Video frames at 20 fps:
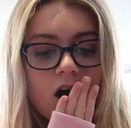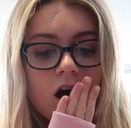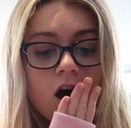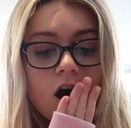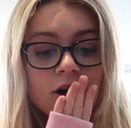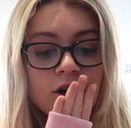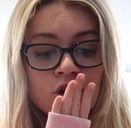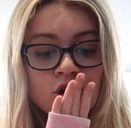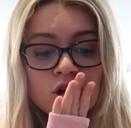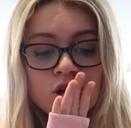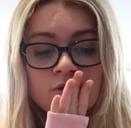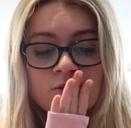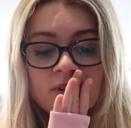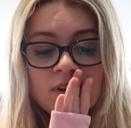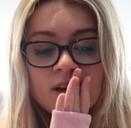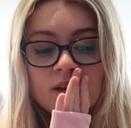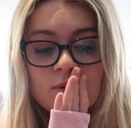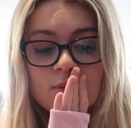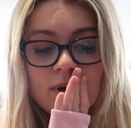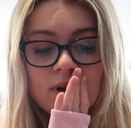I could
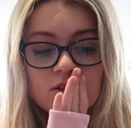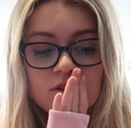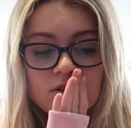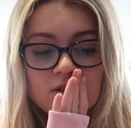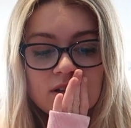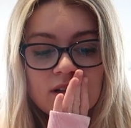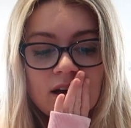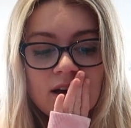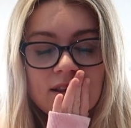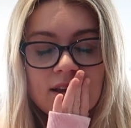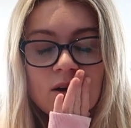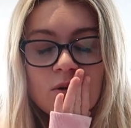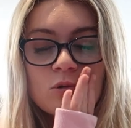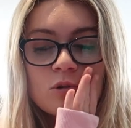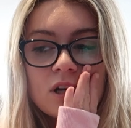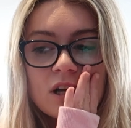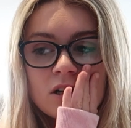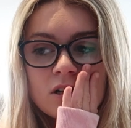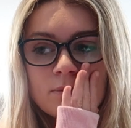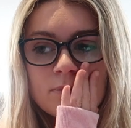think about doing that. That
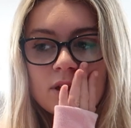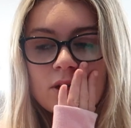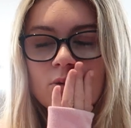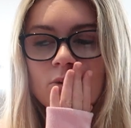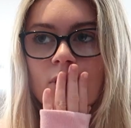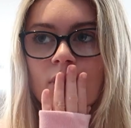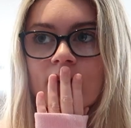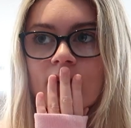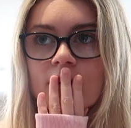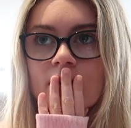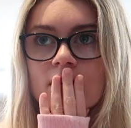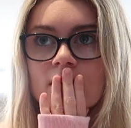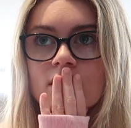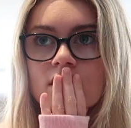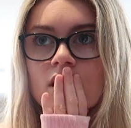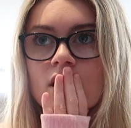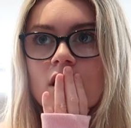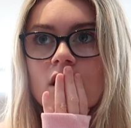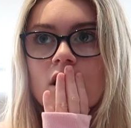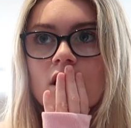would actually be quite good.
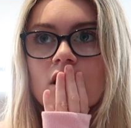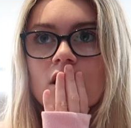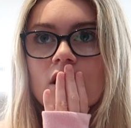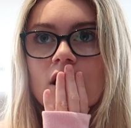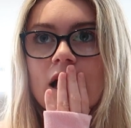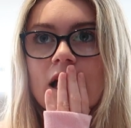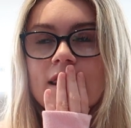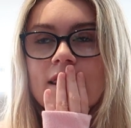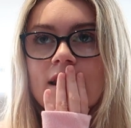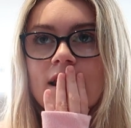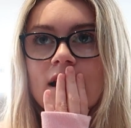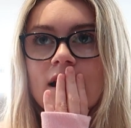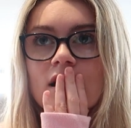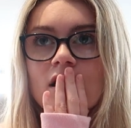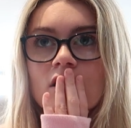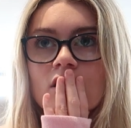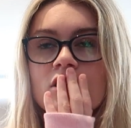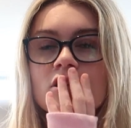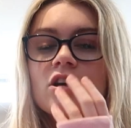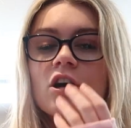And then,
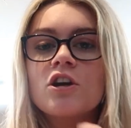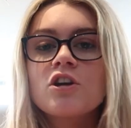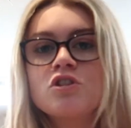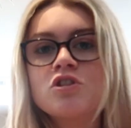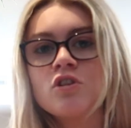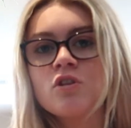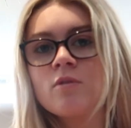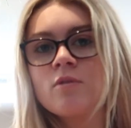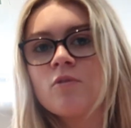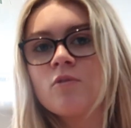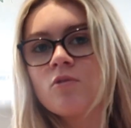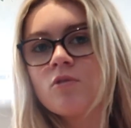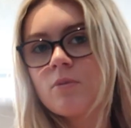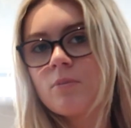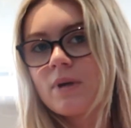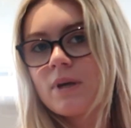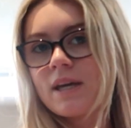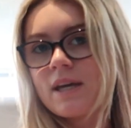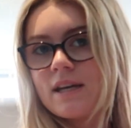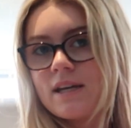because I could do it with all the
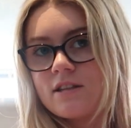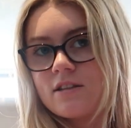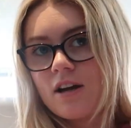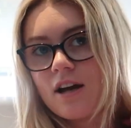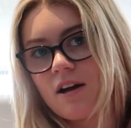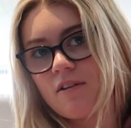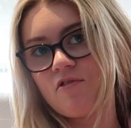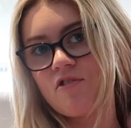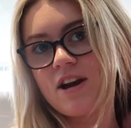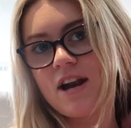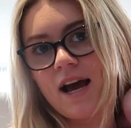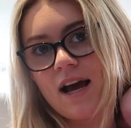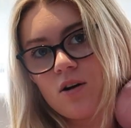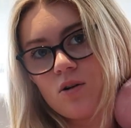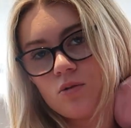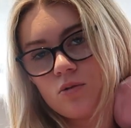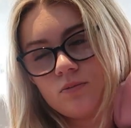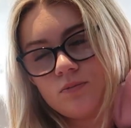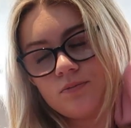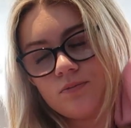bikinis I have
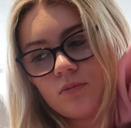now.